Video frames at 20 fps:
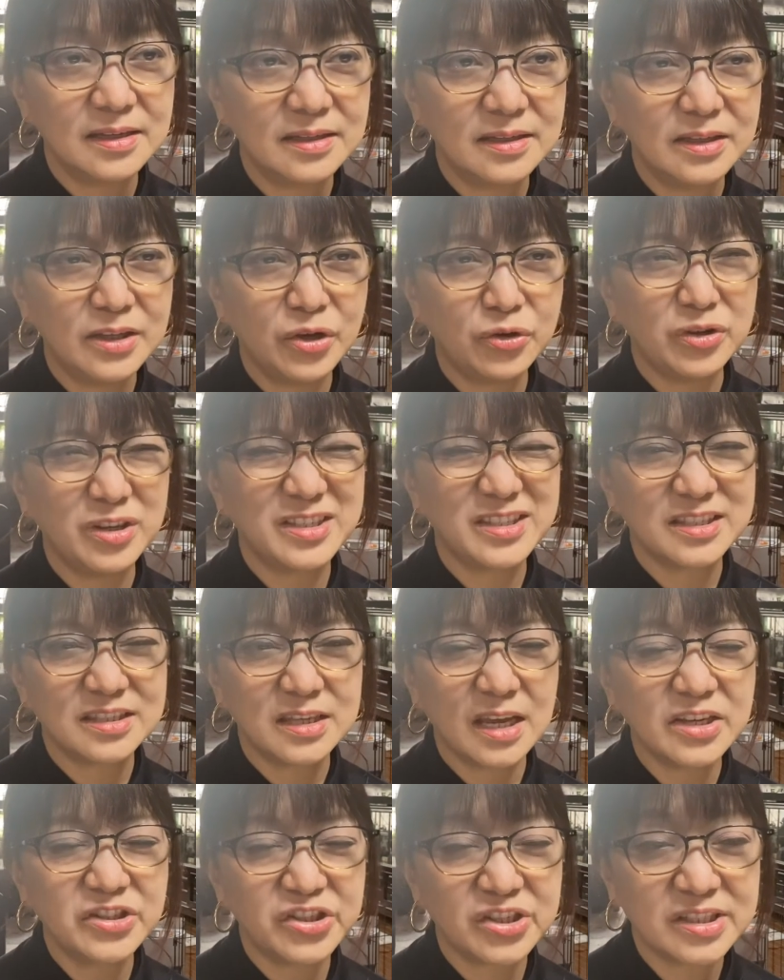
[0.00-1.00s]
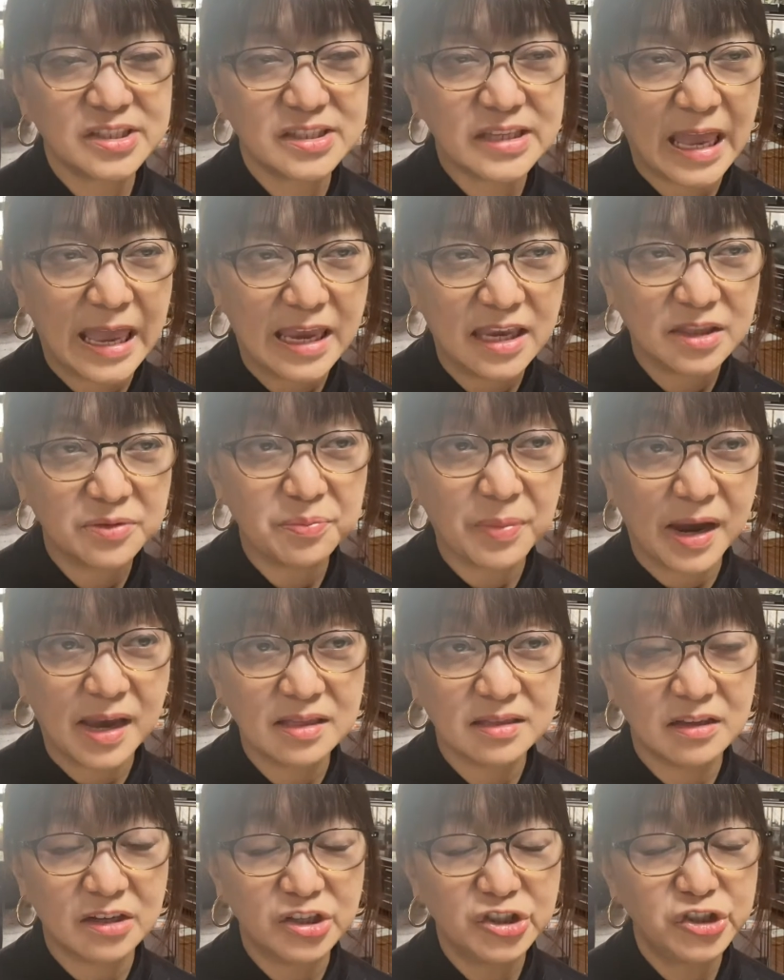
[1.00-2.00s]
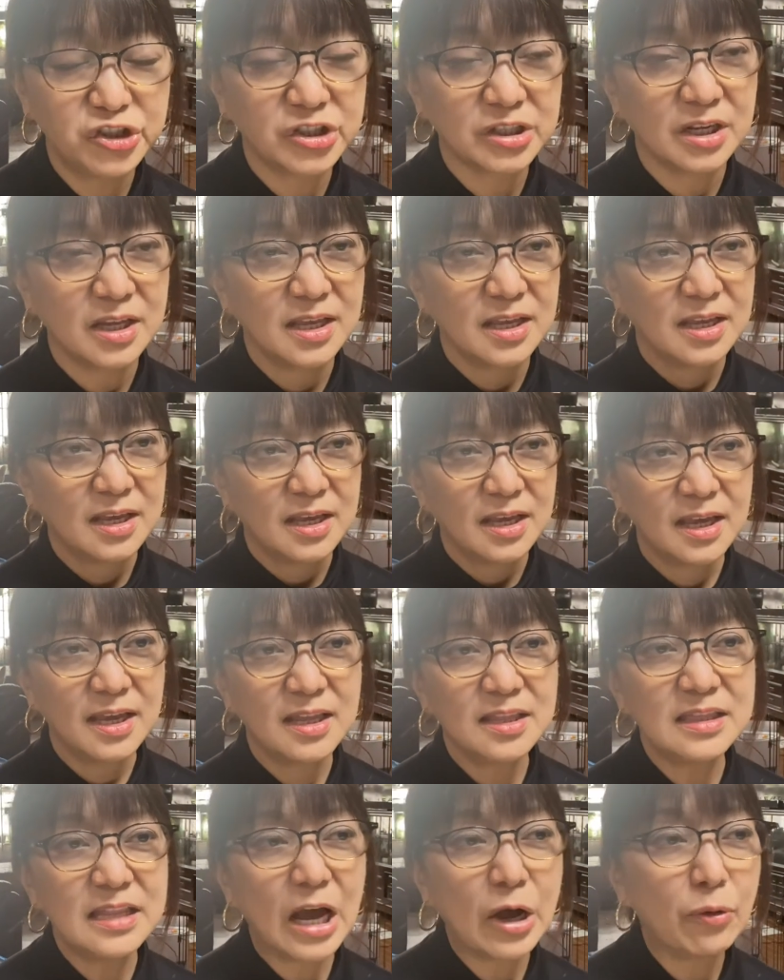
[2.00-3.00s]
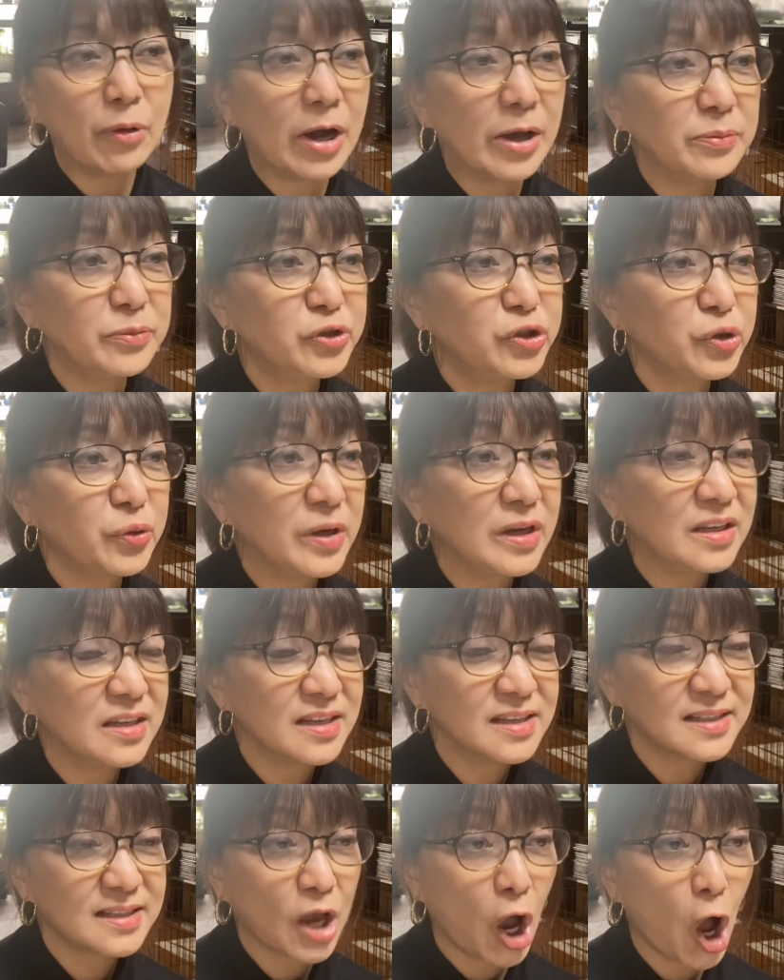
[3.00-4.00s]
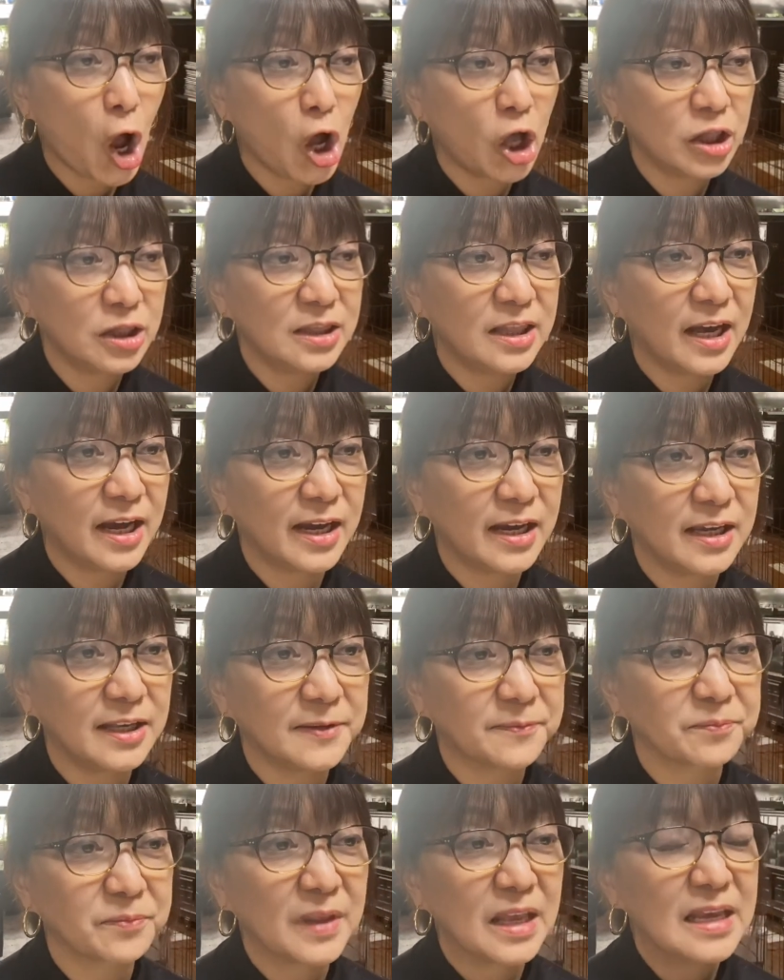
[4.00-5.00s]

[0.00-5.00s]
you know, it's, I just ate my lunch and now I'm doing this online.